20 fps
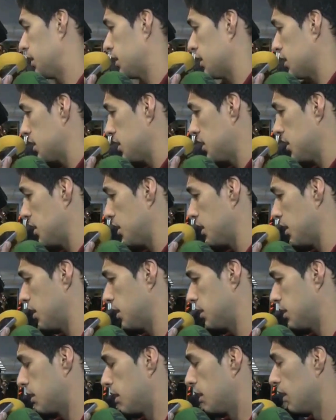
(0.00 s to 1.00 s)
Scoring a
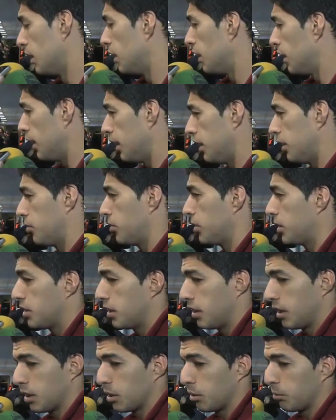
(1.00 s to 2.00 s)
goal against
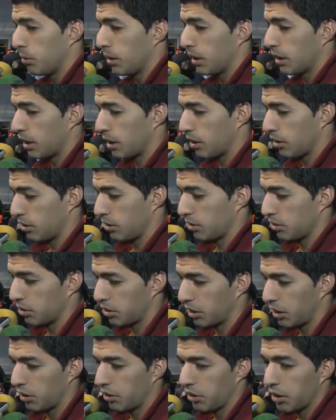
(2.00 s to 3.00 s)
Manchester City in their stadium is